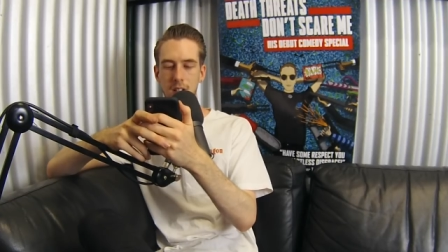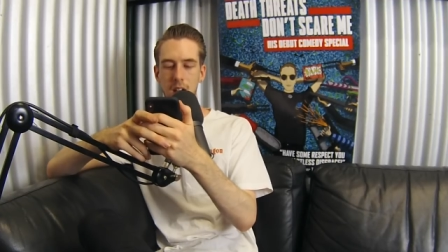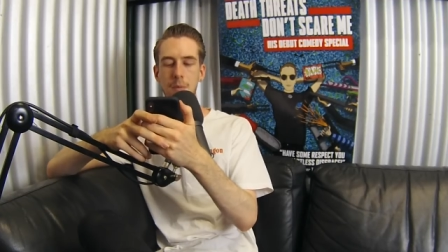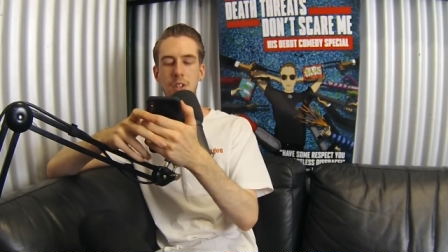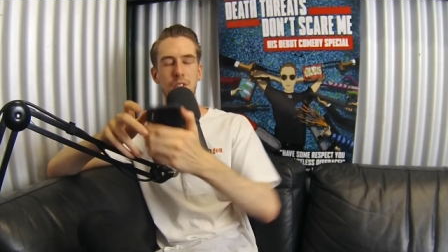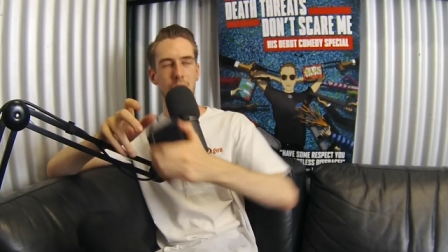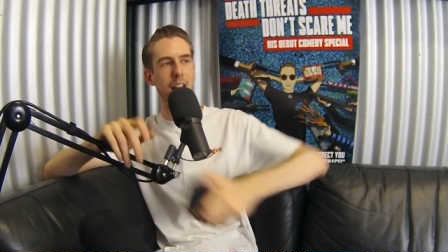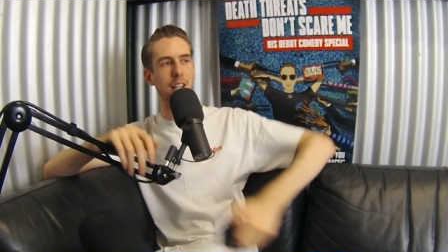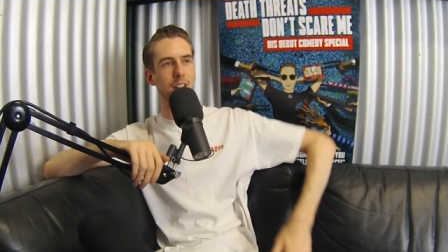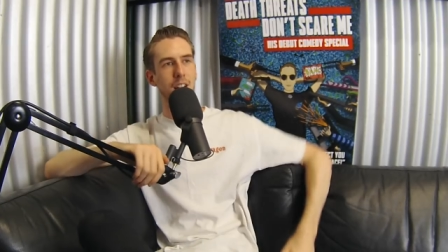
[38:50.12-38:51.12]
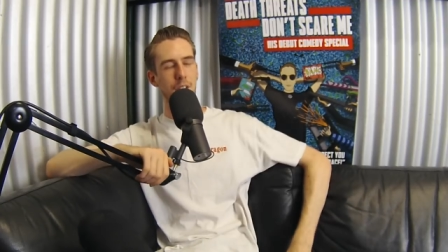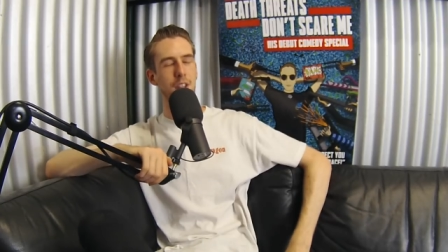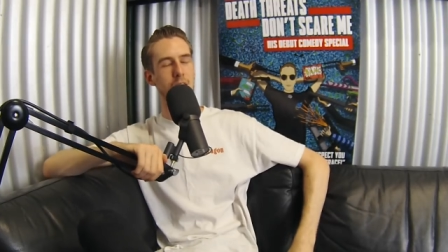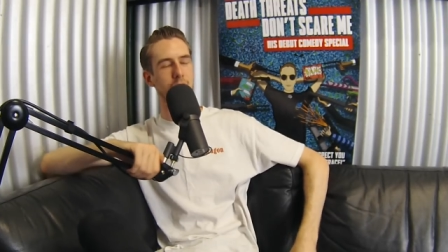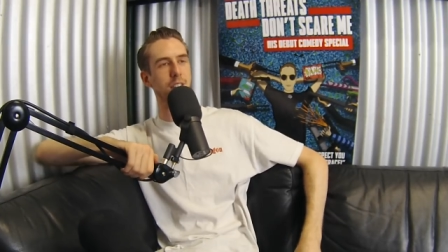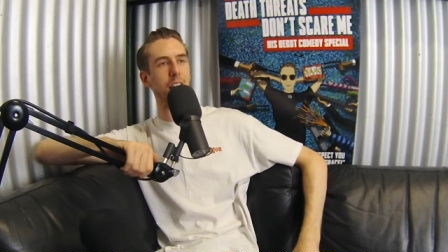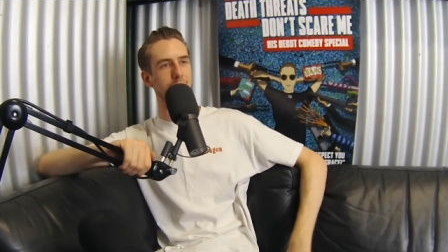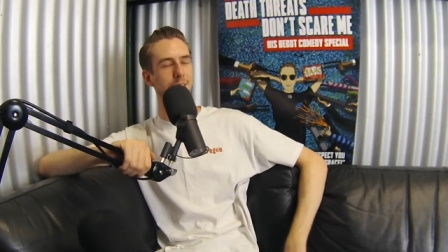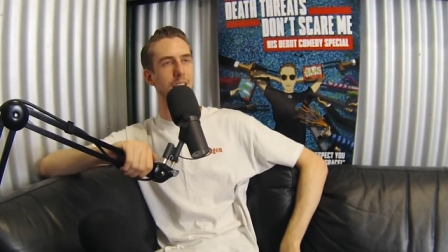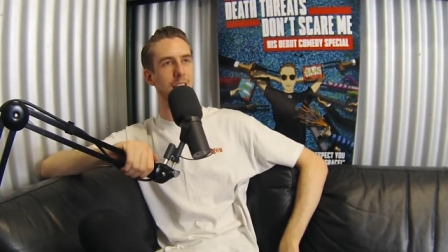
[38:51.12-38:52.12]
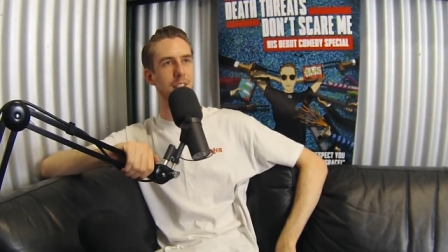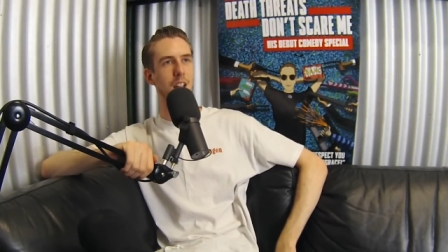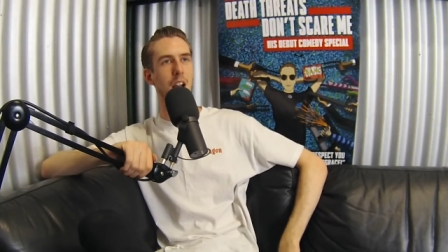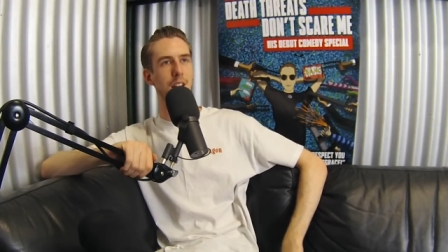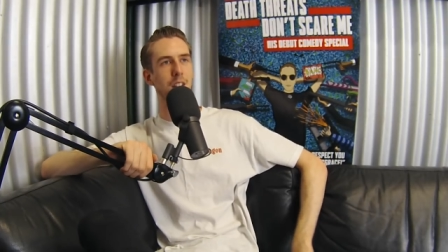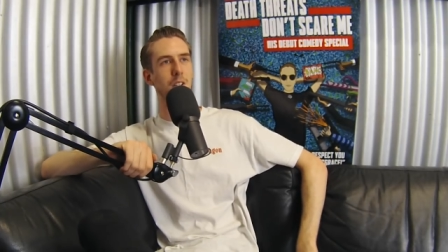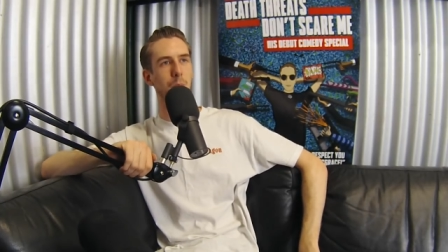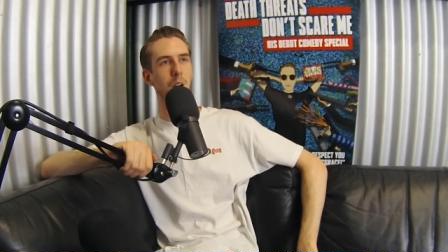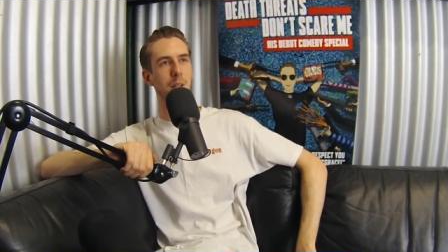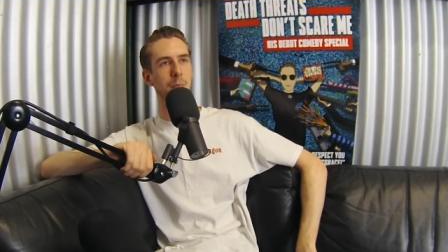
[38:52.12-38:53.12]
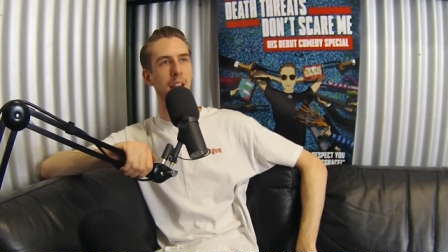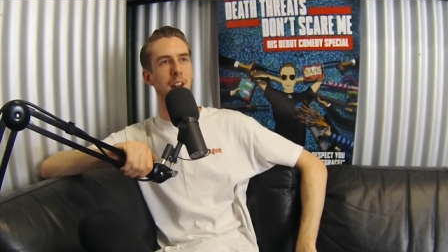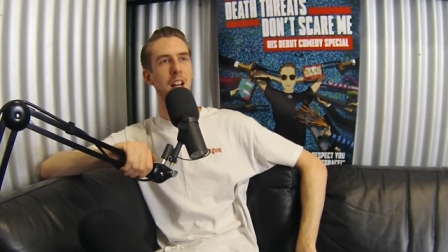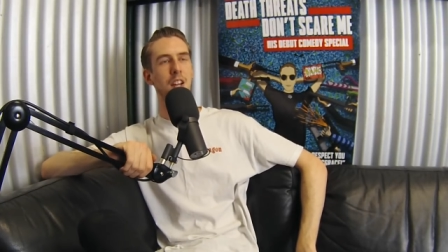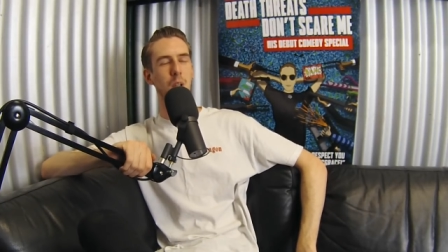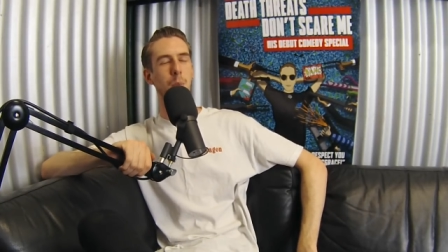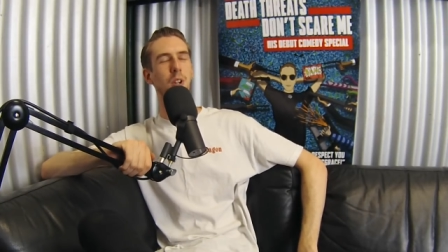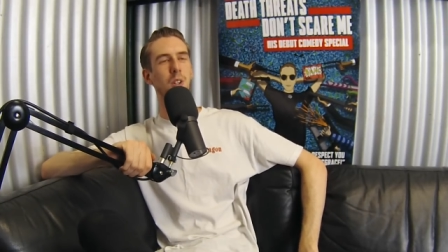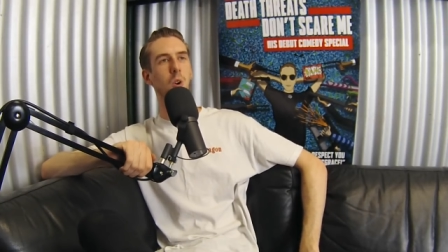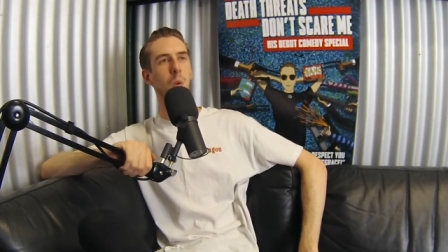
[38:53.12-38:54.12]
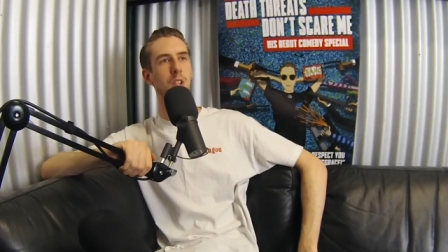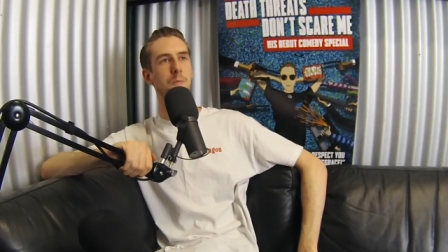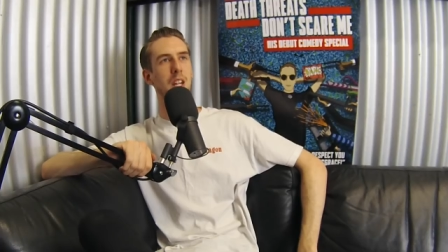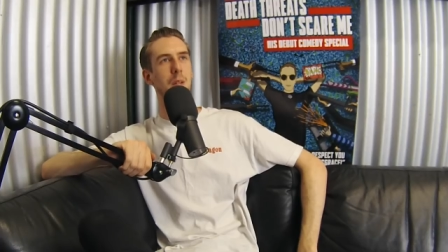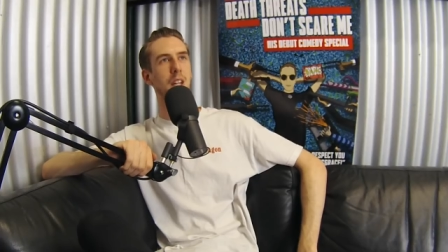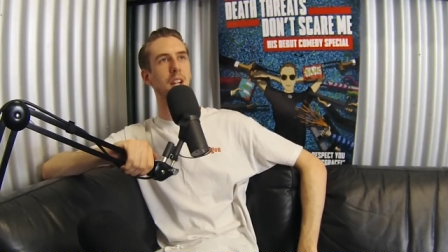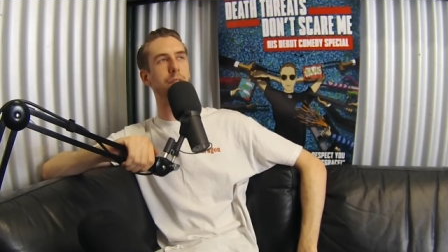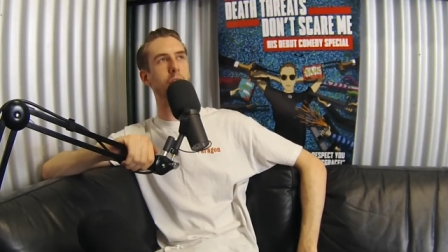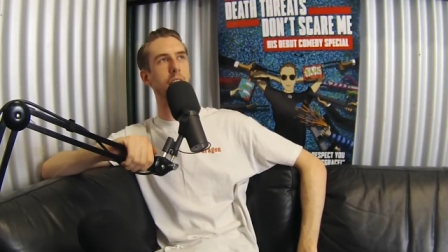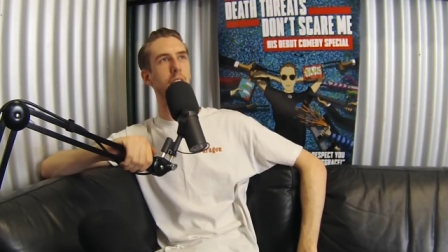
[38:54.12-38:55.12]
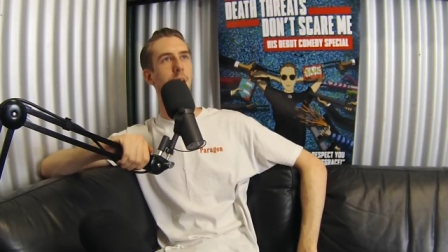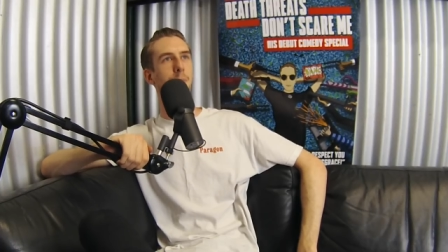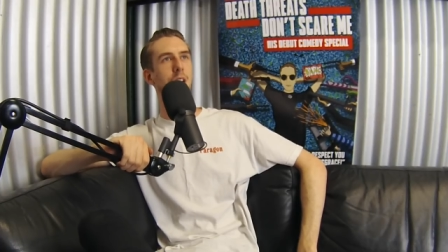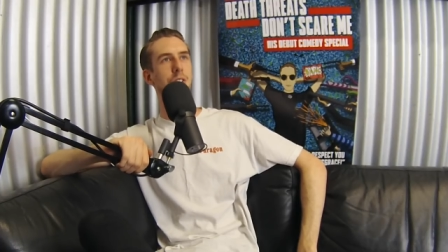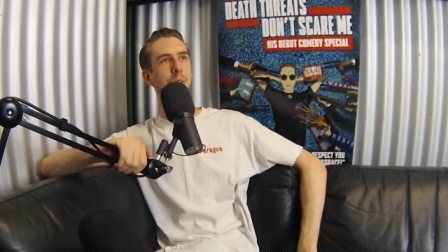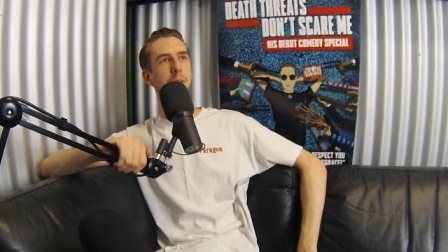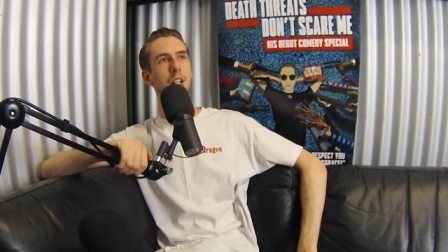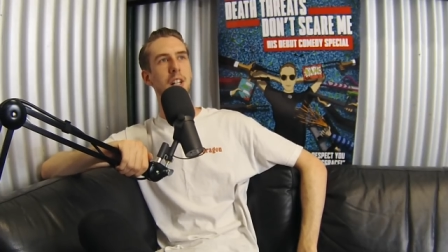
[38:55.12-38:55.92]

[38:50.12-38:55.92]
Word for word: I'm just saying. I think that's that's that's the ideal body, man. Someone who could almost beat me in a fucking arm wrestle.